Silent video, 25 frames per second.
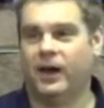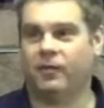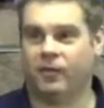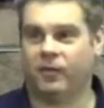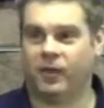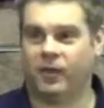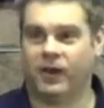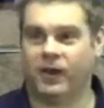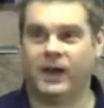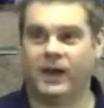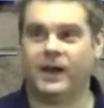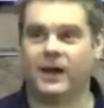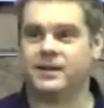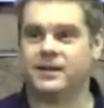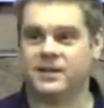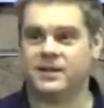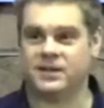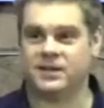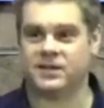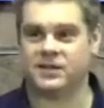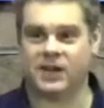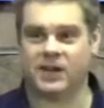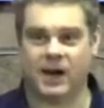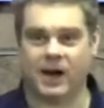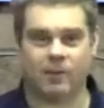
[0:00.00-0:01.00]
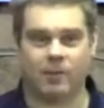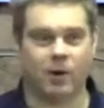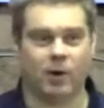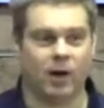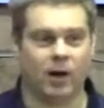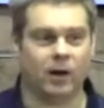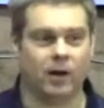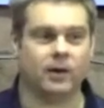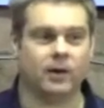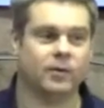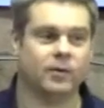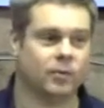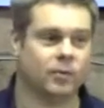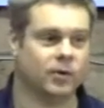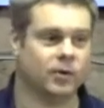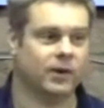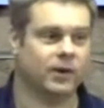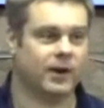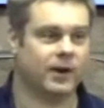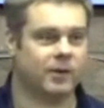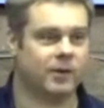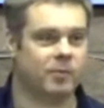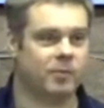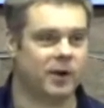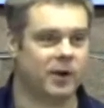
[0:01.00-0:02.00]
if the Gettys came along,
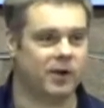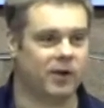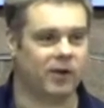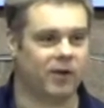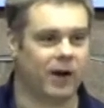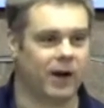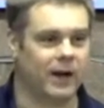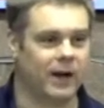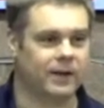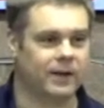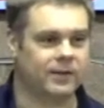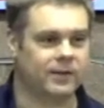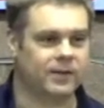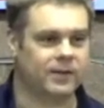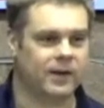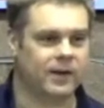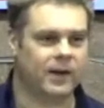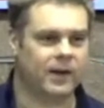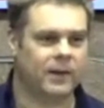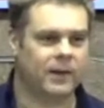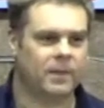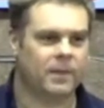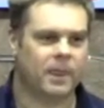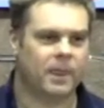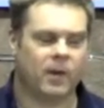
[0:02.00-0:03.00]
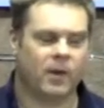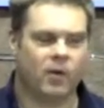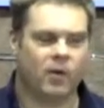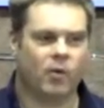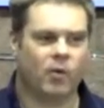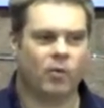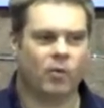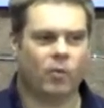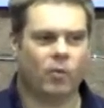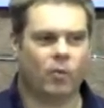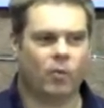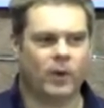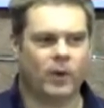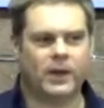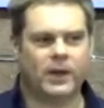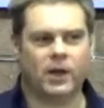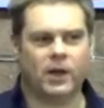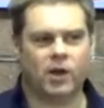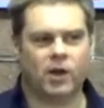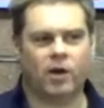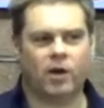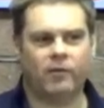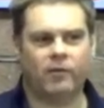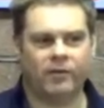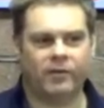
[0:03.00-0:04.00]
wouldn't that be great? We
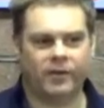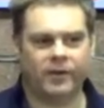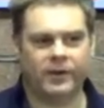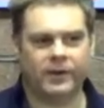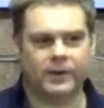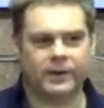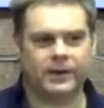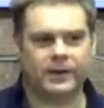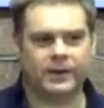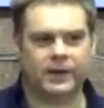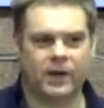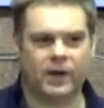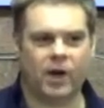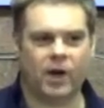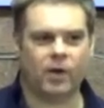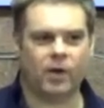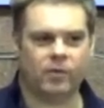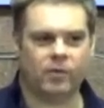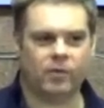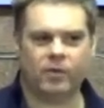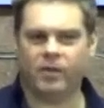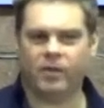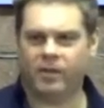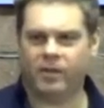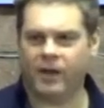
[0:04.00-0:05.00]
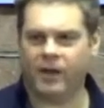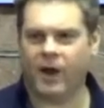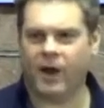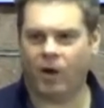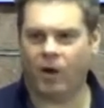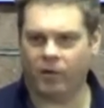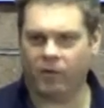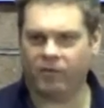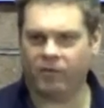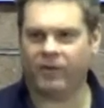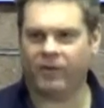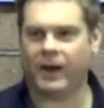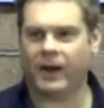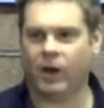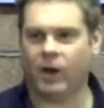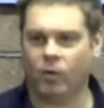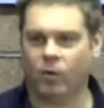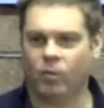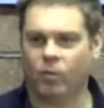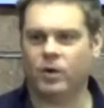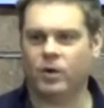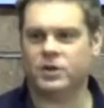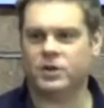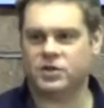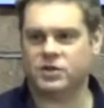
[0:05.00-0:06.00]
can confidently know that they are fellow
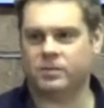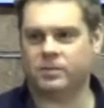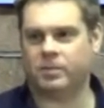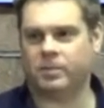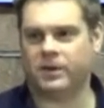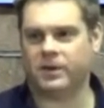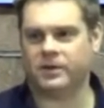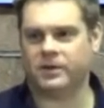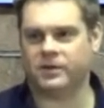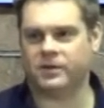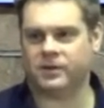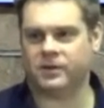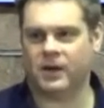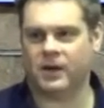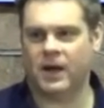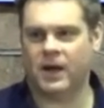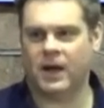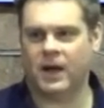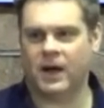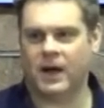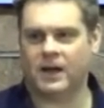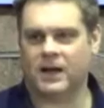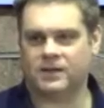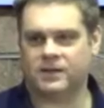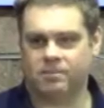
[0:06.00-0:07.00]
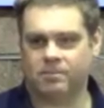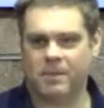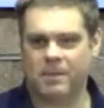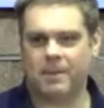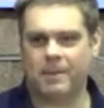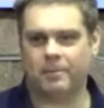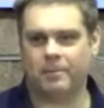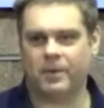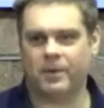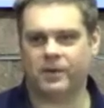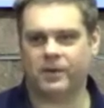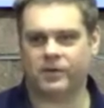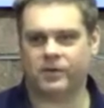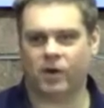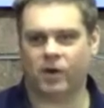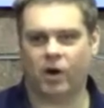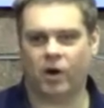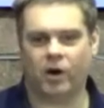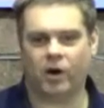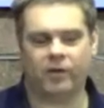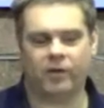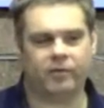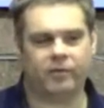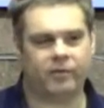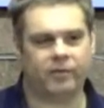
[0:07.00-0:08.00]
worshippers as members
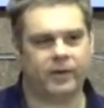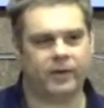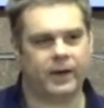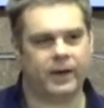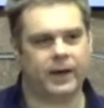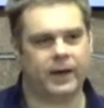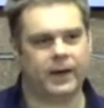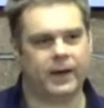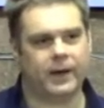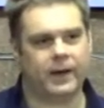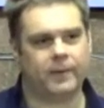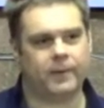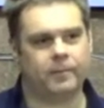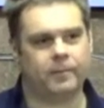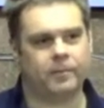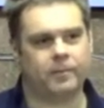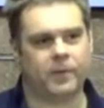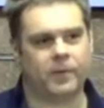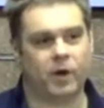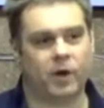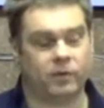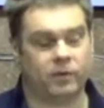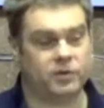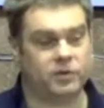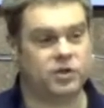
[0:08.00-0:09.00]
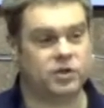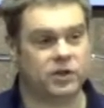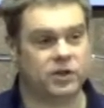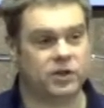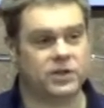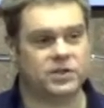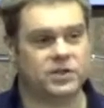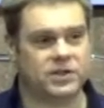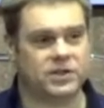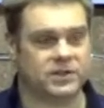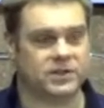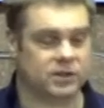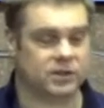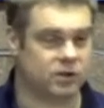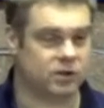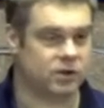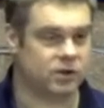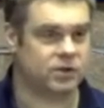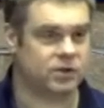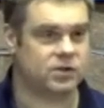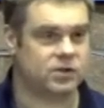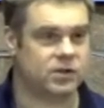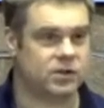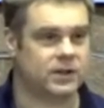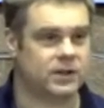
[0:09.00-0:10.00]
of churches, and
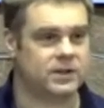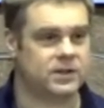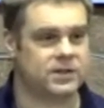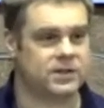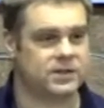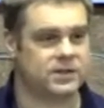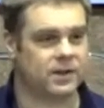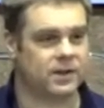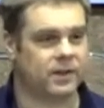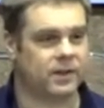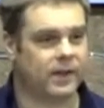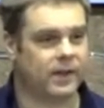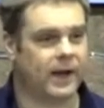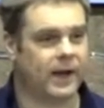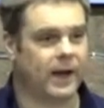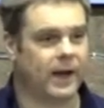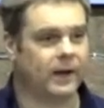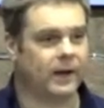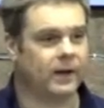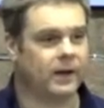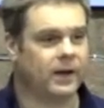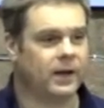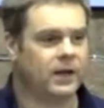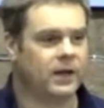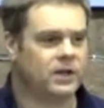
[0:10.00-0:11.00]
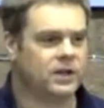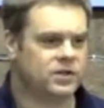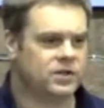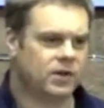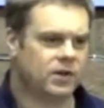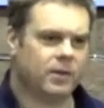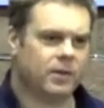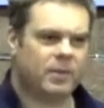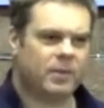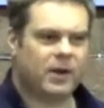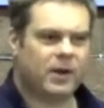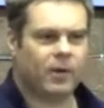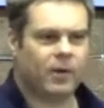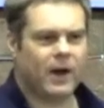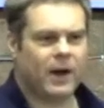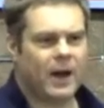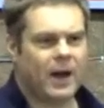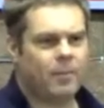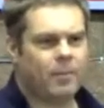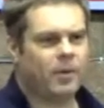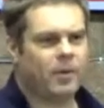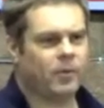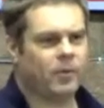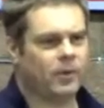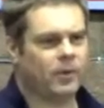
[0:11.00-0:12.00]
good churches at that. So I'd be quite
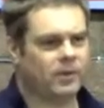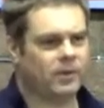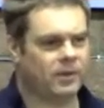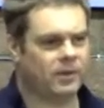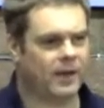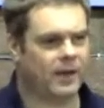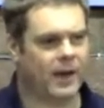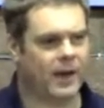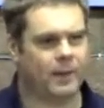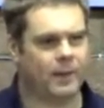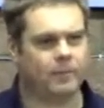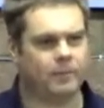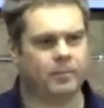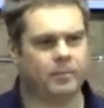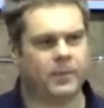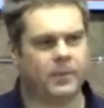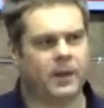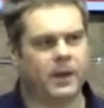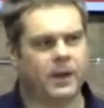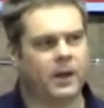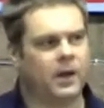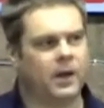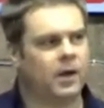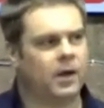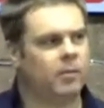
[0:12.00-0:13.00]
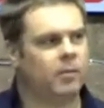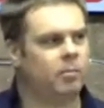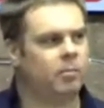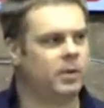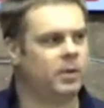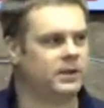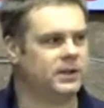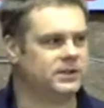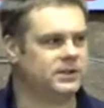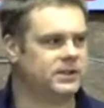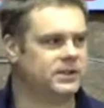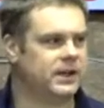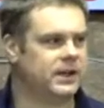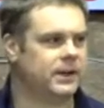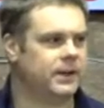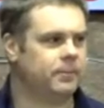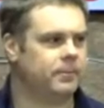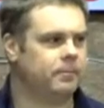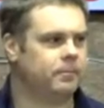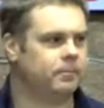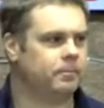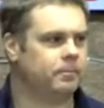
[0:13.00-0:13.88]
happy with them. But